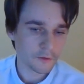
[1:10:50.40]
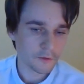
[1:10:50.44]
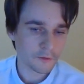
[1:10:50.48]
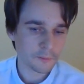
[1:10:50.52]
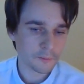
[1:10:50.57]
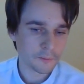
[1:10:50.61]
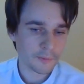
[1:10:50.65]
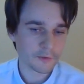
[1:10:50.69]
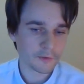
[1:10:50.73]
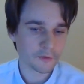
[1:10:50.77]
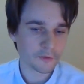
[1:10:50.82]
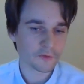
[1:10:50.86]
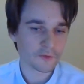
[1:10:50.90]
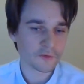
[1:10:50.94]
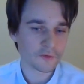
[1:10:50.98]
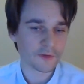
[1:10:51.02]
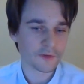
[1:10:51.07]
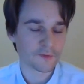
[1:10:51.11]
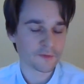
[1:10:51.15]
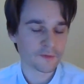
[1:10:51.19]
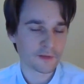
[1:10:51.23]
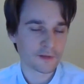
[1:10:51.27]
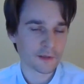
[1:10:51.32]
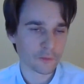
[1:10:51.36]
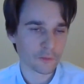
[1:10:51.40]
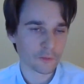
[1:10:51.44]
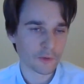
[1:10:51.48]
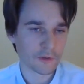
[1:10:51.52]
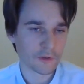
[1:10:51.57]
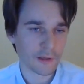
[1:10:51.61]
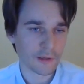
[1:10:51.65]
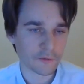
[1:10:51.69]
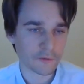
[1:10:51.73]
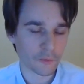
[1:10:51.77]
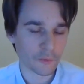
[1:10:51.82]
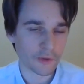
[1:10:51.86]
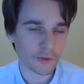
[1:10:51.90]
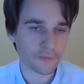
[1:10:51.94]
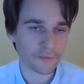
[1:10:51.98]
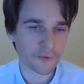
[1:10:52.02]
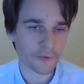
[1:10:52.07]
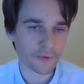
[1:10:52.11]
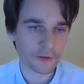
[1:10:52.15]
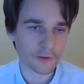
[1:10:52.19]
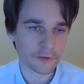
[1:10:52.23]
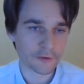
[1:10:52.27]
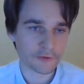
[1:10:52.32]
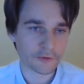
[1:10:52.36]
but not necessarily that we have
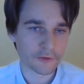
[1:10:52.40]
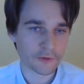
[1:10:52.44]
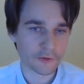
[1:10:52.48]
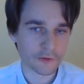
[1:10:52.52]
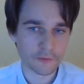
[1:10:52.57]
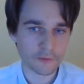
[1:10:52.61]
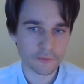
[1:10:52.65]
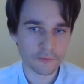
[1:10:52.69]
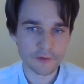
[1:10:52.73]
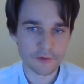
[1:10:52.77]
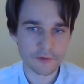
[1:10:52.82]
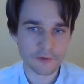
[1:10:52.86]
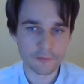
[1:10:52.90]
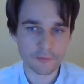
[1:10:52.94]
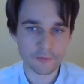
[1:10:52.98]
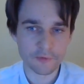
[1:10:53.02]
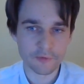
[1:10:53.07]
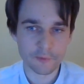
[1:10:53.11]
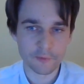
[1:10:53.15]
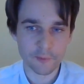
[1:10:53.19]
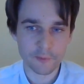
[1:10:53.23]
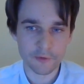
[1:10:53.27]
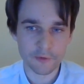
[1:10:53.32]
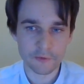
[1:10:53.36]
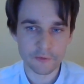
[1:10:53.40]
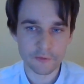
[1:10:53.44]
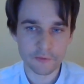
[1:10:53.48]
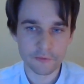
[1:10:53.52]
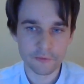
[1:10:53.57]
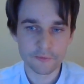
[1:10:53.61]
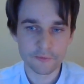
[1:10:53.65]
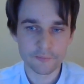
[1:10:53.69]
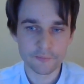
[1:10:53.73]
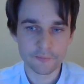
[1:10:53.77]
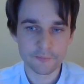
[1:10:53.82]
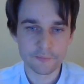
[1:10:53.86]
finished all of the different modules.